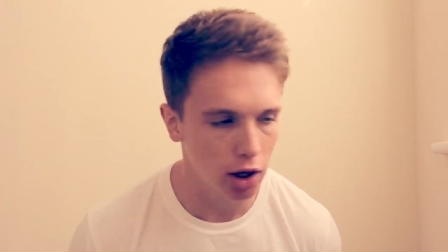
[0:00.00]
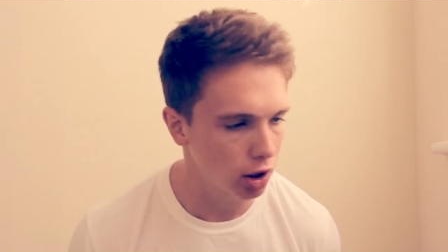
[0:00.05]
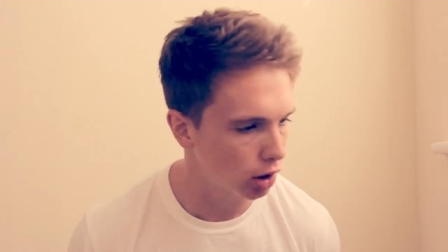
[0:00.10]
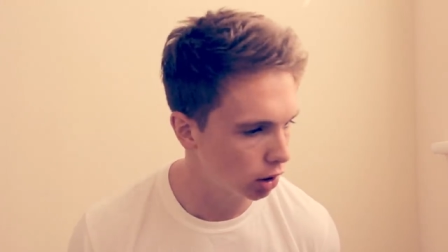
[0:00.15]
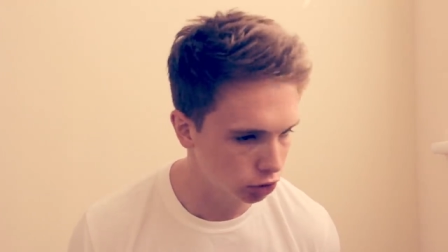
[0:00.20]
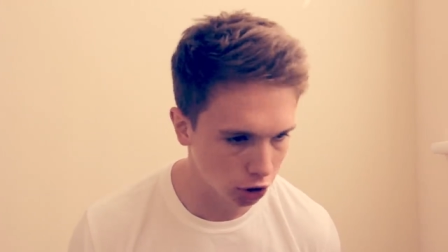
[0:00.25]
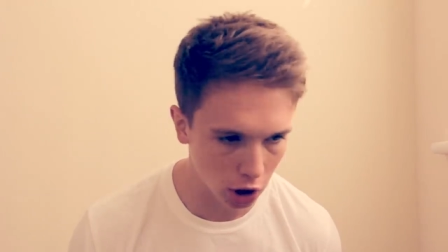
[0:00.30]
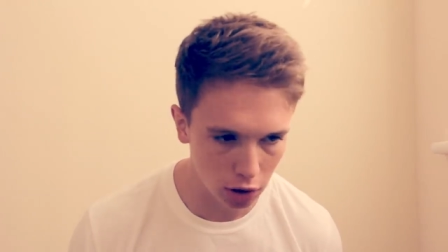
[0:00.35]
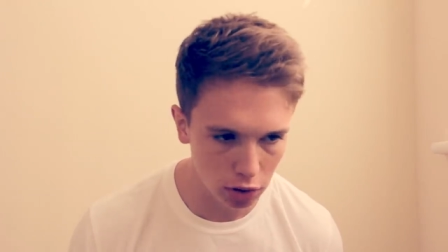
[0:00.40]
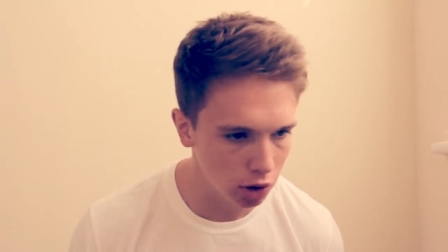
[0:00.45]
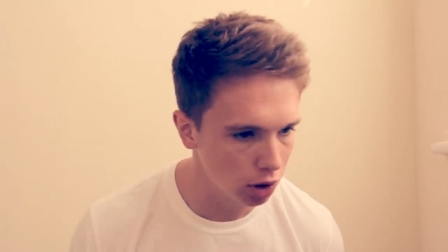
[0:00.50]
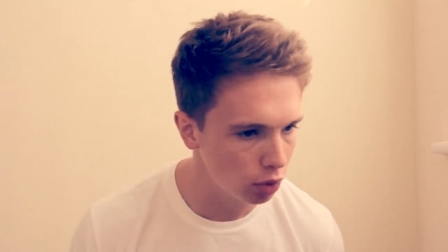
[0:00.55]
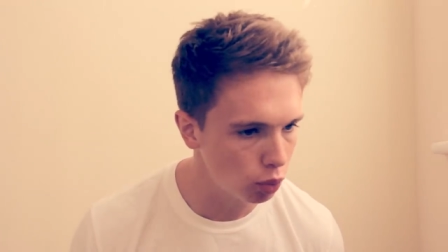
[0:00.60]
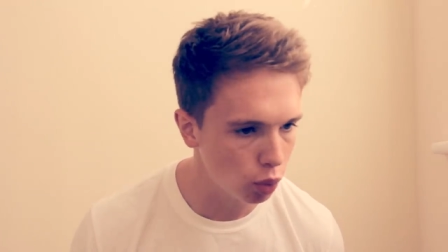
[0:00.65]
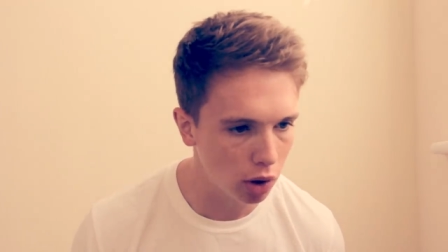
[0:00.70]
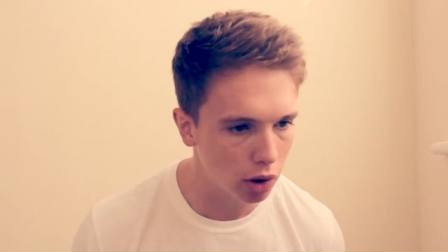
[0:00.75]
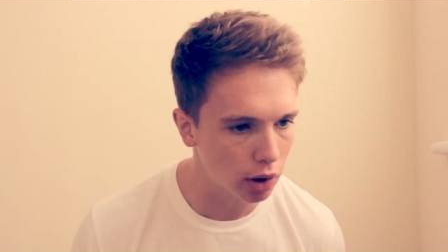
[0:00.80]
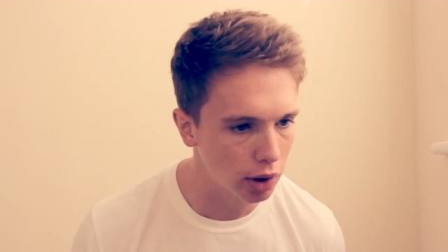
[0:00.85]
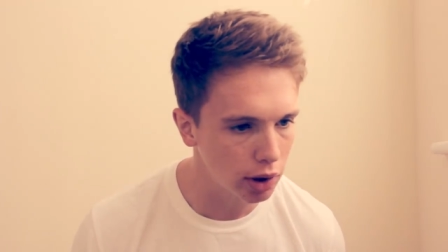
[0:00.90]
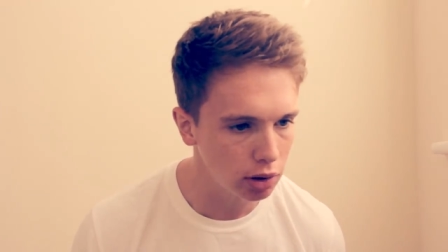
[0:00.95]
I don't know
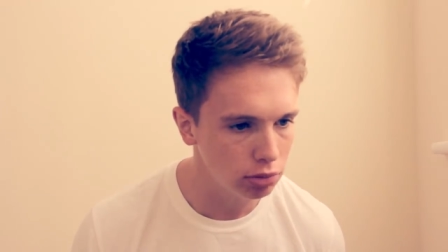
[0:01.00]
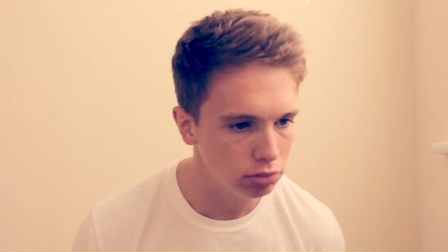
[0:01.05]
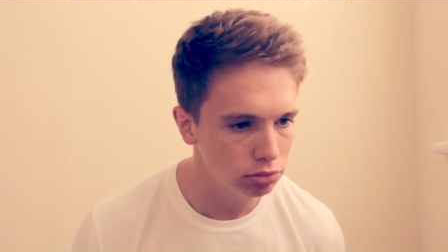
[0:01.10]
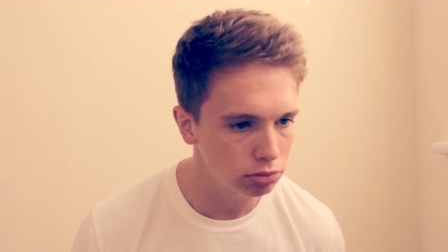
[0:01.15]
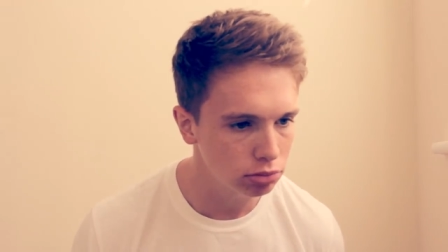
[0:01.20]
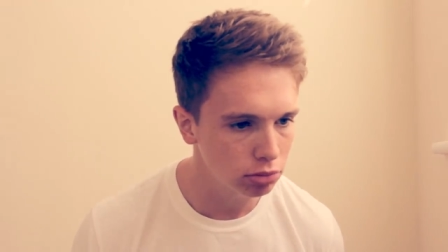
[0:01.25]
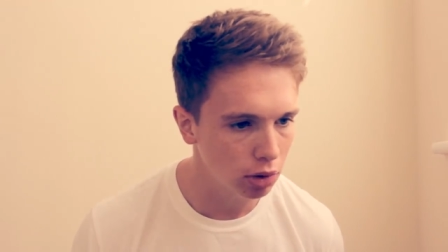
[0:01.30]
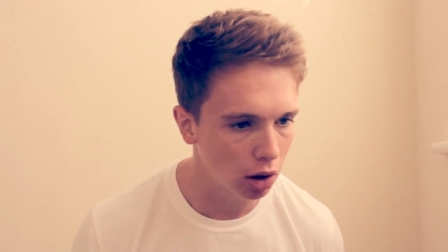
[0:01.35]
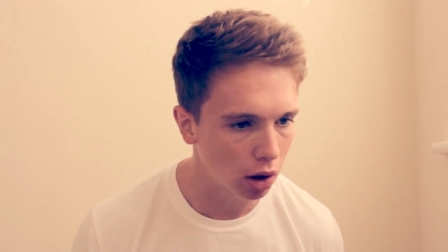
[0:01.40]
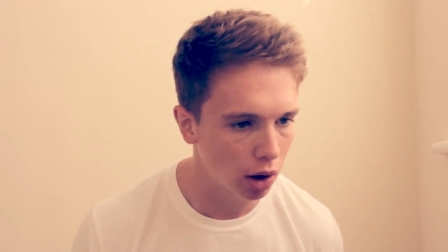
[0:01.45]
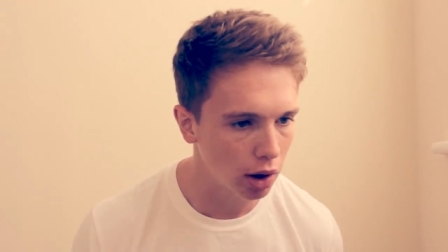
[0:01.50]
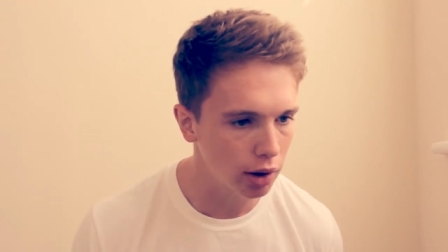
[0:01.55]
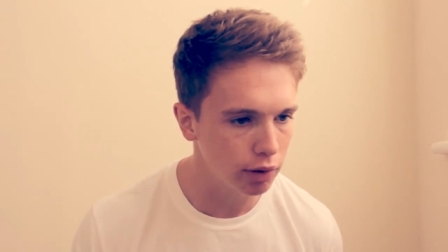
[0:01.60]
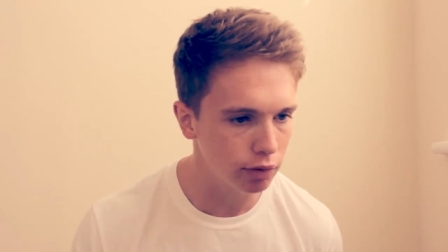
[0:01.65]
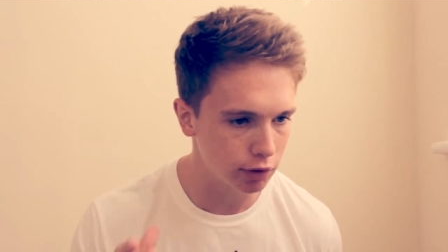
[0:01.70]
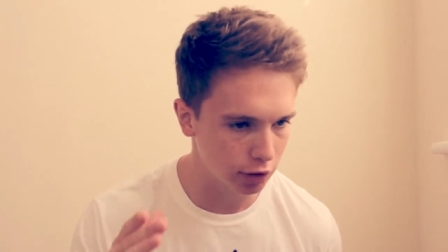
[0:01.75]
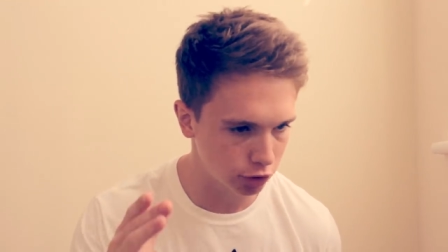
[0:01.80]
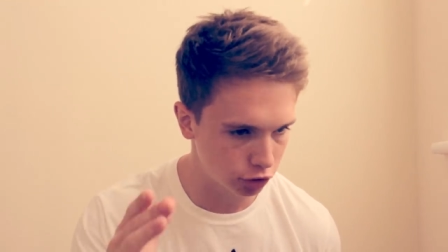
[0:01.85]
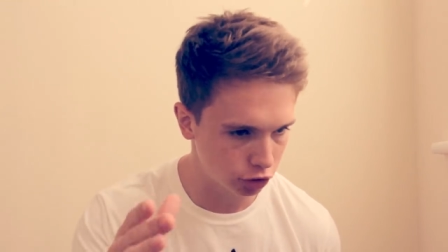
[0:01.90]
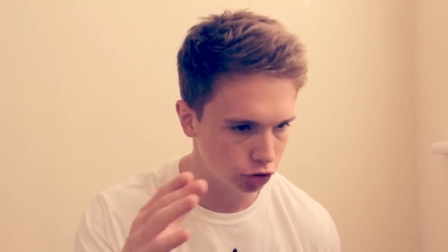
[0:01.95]
why,
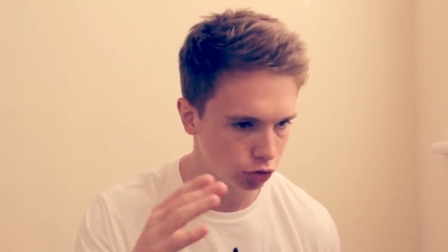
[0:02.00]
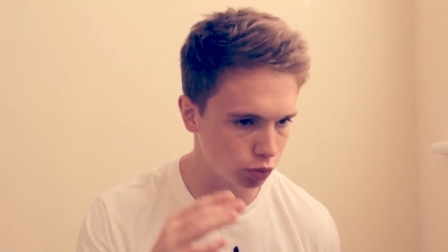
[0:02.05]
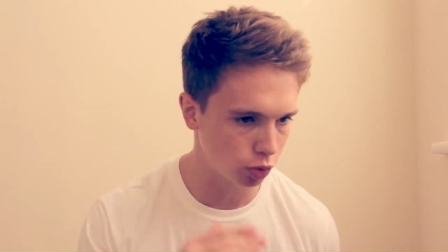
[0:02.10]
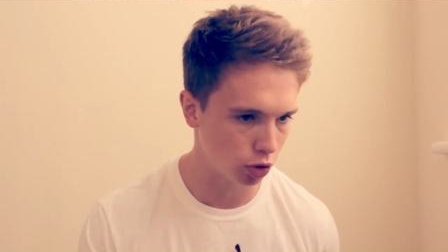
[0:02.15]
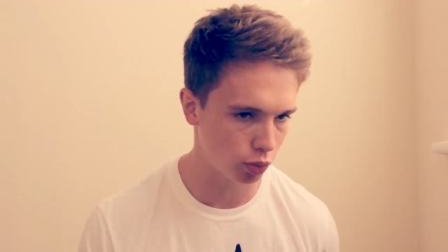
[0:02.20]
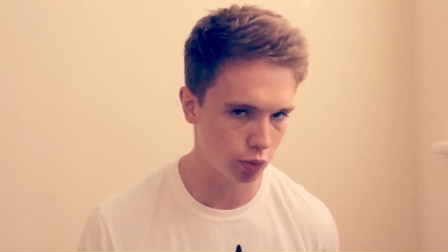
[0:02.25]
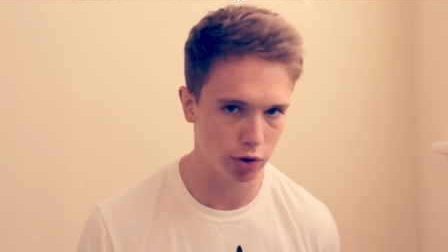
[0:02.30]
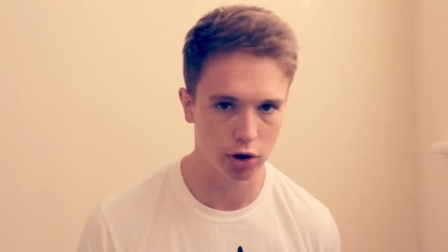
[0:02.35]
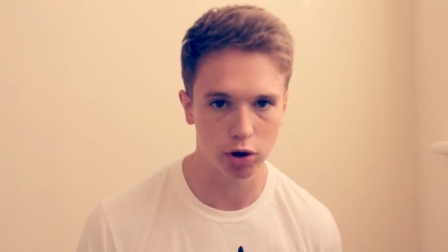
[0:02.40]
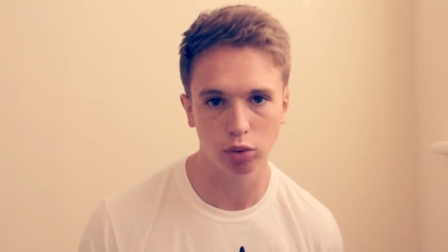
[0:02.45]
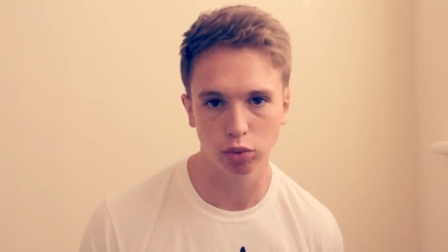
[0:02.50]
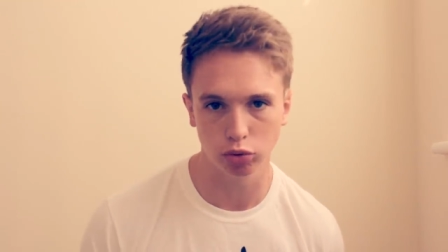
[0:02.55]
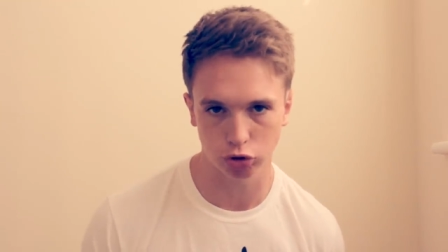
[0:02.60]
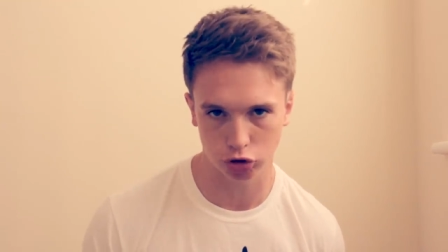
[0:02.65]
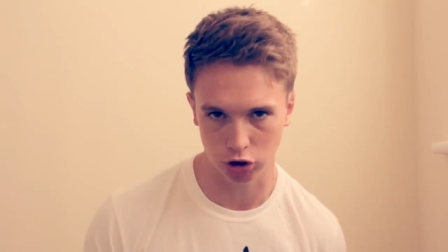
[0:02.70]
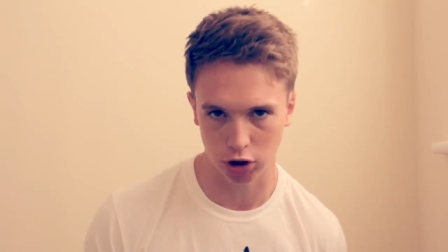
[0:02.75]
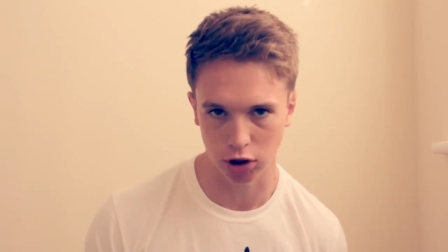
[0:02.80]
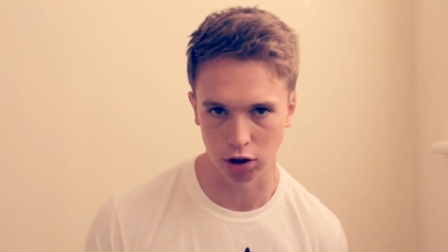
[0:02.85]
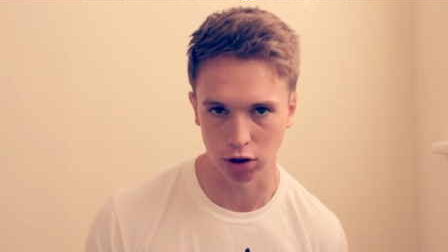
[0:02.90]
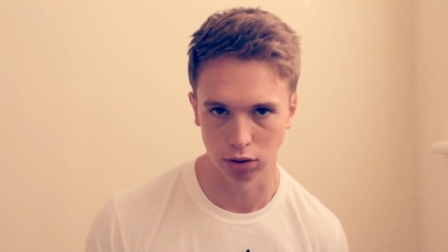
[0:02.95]
alright, this is what we all
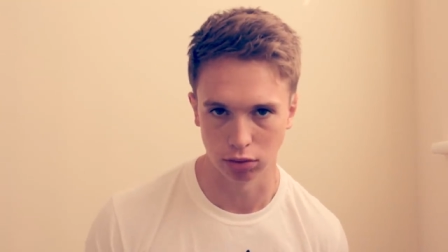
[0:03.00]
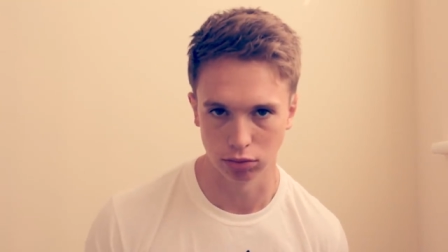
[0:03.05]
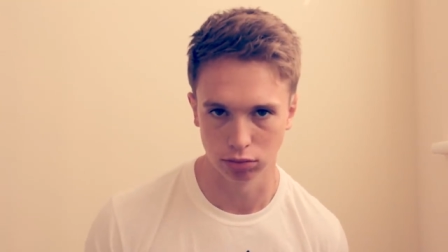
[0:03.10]
see.